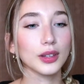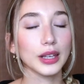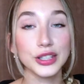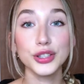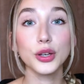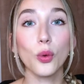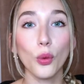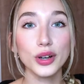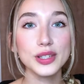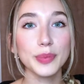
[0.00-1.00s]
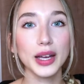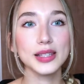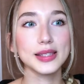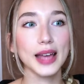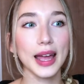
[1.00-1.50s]
into the course,
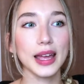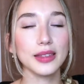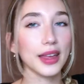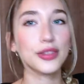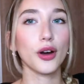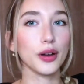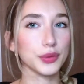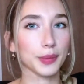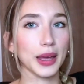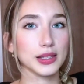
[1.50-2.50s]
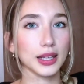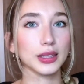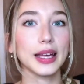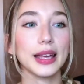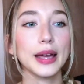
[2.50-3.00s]
because they thought it was amazing,
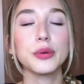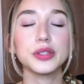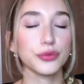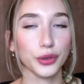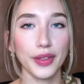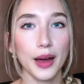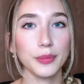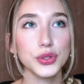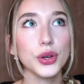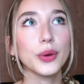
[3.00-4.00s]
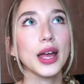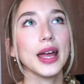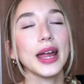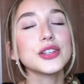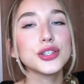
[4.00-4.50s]
like it was for them. So
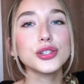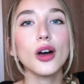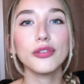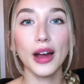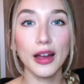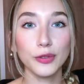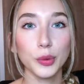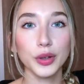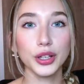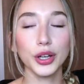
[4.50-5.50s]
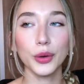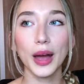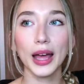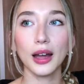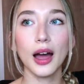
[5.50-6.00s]
it's just not for everyone, you know.
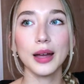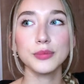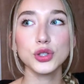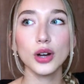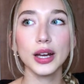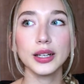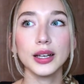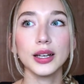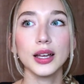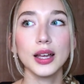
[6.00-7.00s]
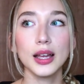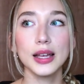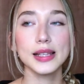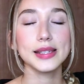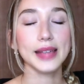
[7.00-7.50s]
And I'm trying to
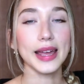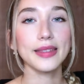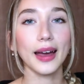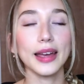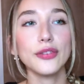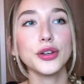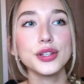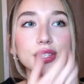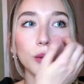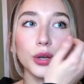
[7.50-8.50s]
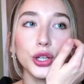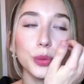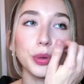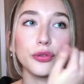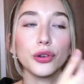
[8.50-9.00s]
say that if you're someone who
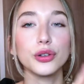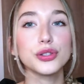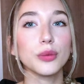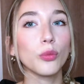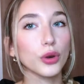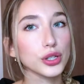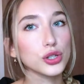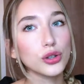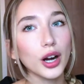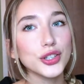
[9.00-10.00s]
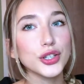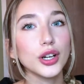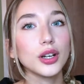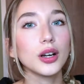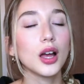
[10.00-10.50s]
prefers more
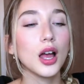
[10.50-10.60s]
structure